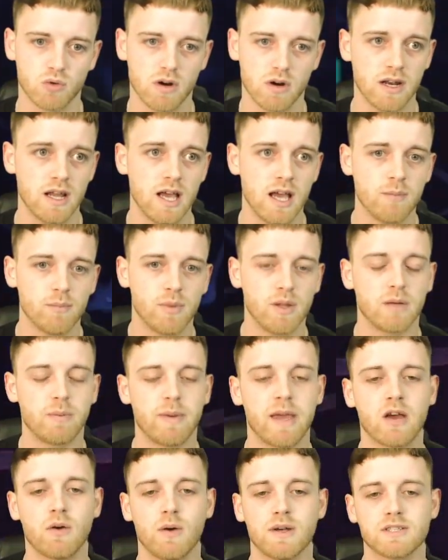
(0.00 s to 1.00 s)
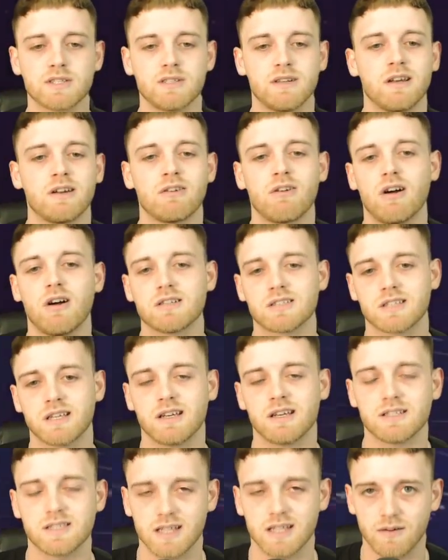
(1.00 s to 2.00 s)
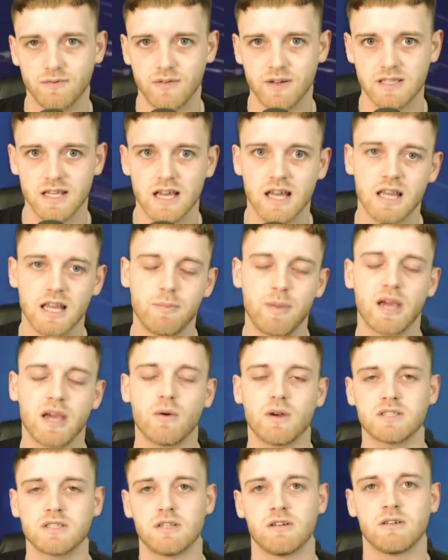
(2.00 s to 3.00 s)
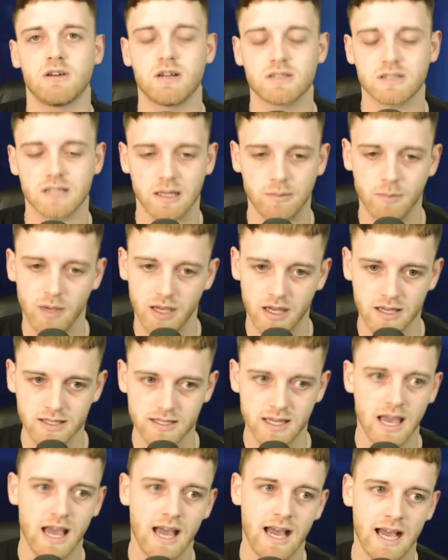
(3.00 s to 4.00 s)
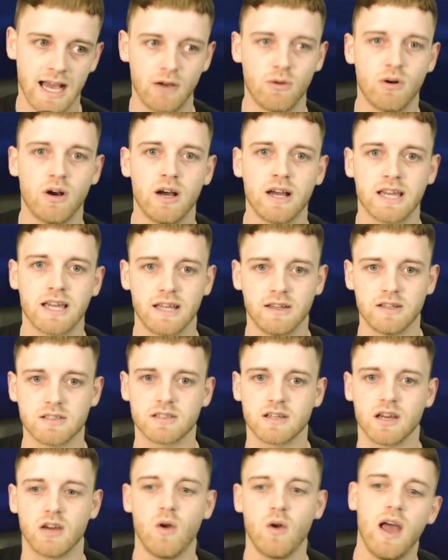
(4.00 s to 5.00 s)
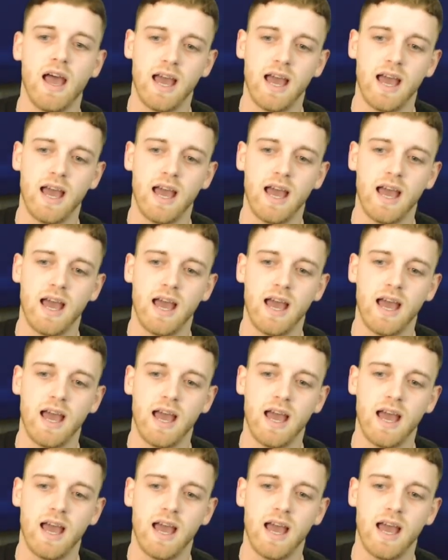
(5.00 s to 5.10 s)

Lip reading: run. But the big question you're asking yourself is, the big question you're asking me is, how high can this go?